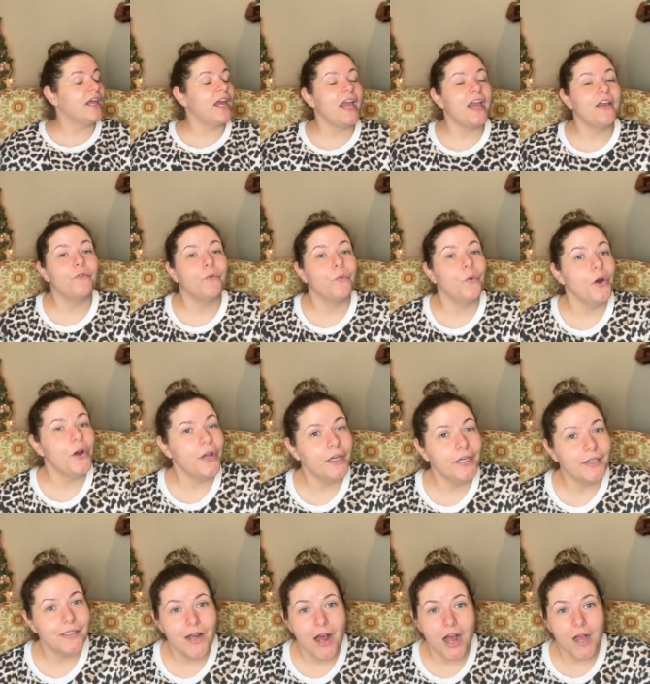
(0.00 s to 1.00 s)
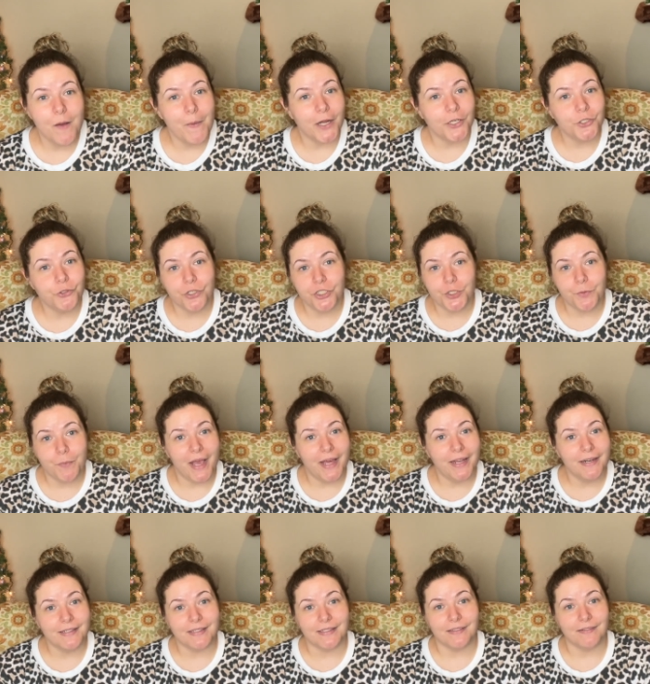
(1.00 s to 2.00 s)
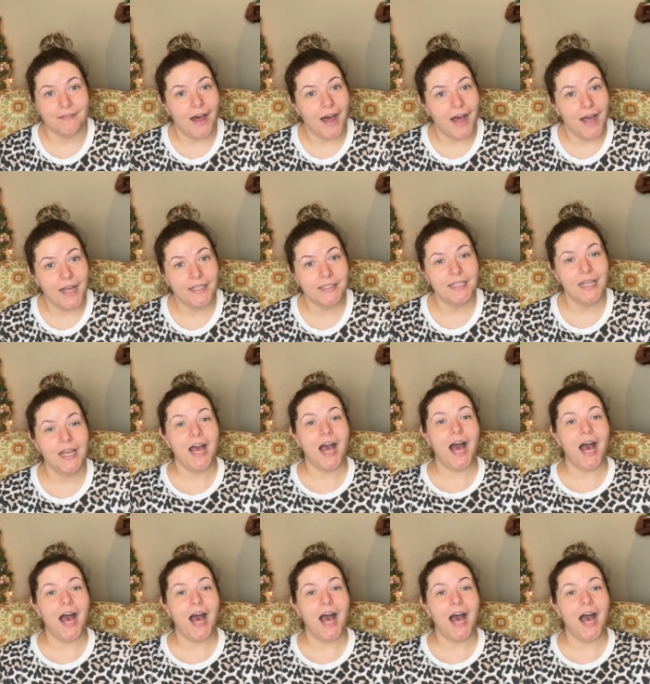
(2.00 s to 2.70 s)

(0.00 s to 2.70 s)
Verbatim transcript: If we're gonna talk about Trisha Paytas' lies,